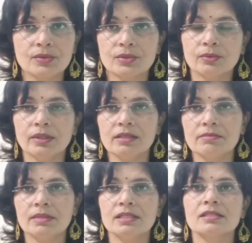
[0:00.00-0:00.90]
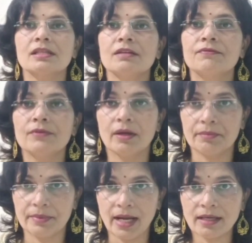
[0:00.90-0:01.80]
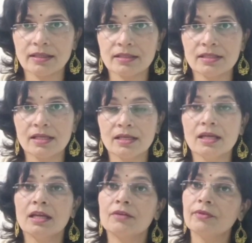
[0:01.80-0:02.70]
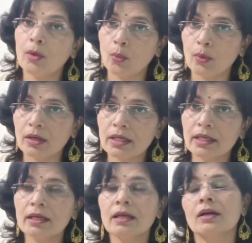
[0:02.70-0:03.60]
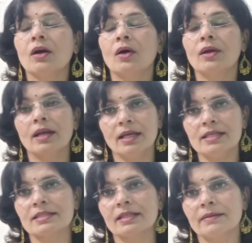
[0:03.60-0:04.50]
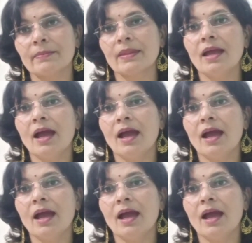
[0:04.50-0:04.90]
So it means if you are practicing, if you are working on listening,